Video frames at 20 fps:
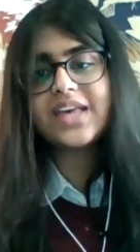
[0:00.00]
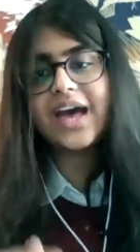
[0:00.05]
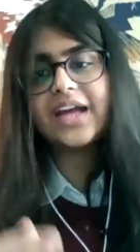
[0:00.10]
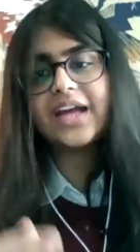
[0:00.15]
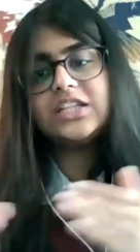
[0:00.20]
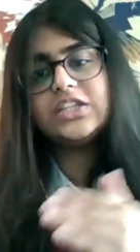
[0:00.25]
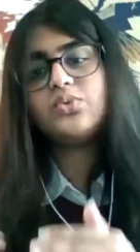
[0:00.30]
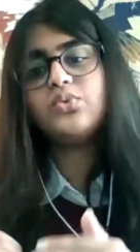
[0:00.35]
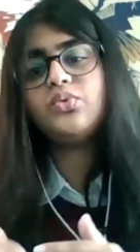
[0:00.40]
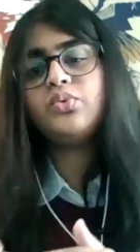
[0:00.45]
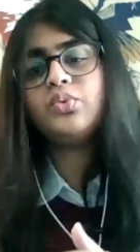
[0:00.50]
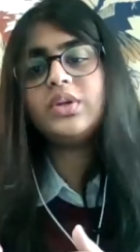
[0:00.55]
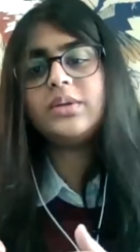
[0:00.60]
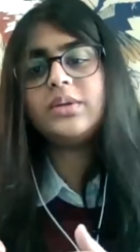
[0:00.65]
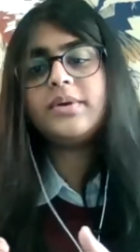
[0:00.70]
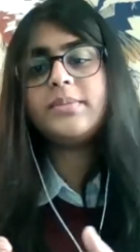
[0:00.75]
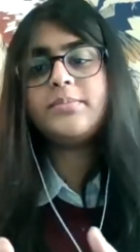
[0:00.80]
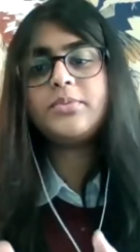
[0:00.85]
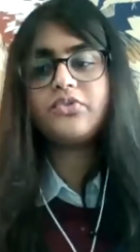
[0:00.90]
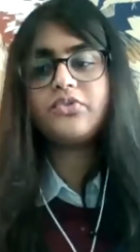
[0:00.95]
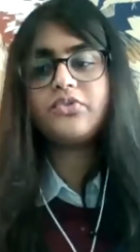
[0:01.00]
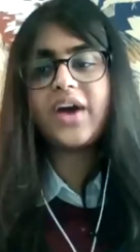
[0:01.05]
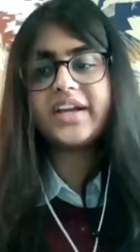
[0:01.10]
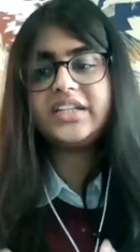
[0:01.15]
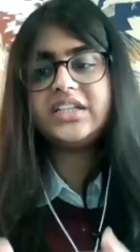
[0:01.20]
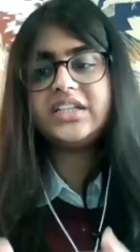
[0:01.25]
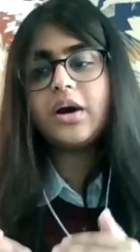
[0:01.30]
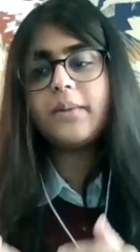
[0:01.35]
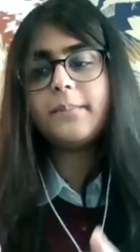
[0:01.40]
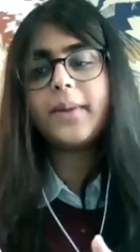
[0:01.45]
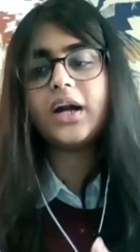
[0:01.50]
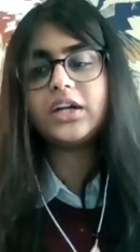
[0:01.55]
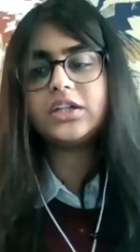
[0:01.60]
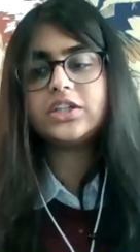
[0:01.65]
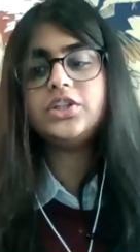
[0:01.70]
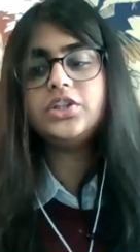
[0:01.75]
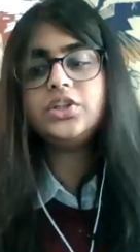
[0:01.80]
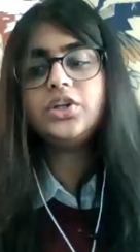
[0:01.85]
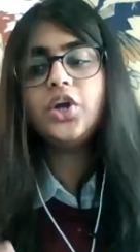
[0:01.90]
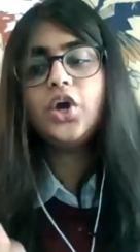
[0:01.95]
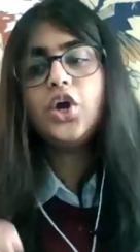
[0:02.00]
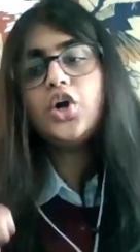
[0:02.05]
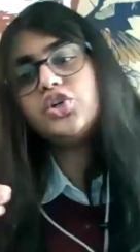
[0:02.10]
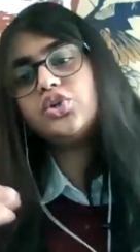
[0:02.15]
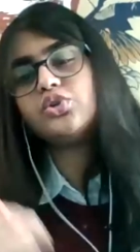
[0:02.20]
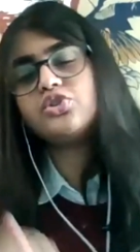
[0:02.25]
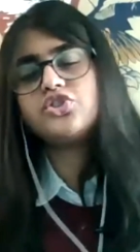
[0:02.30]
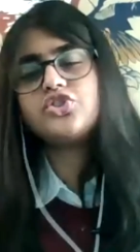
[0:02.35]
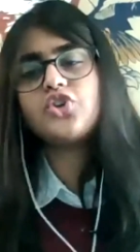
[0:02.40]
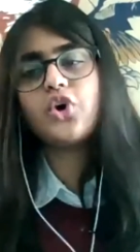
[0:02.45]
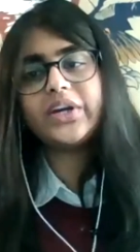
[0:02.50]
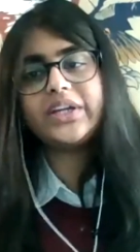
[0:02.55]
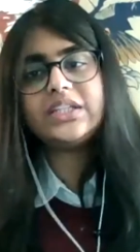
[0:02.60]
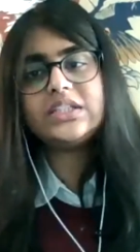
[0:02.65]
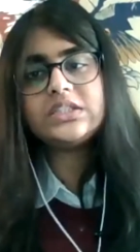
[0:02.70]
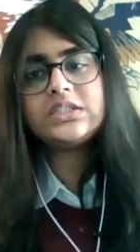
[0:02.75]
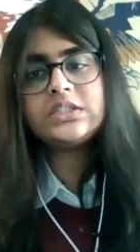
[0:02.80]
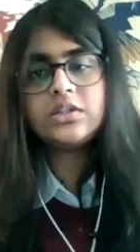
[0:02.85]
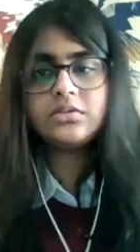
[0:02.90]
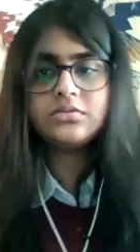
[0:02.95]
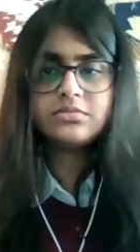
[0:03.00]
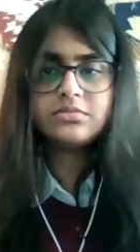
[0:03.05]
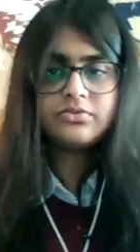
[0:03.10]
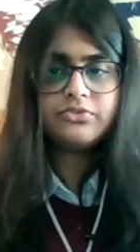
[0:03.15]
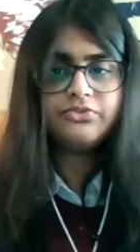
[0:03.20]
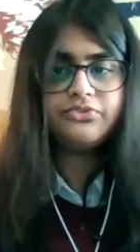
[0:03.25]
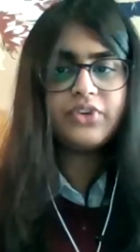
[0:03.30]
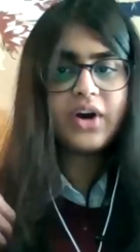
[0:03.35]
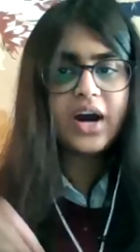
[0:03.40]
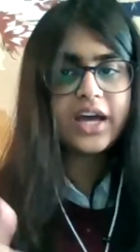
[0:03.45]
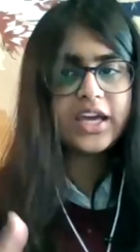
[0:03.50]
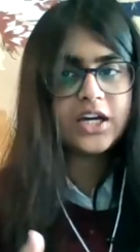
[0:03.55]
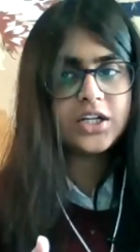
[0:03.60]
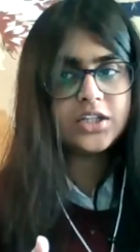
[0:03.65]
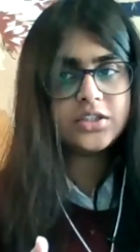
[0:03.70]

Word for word: and you will be provided a button to join via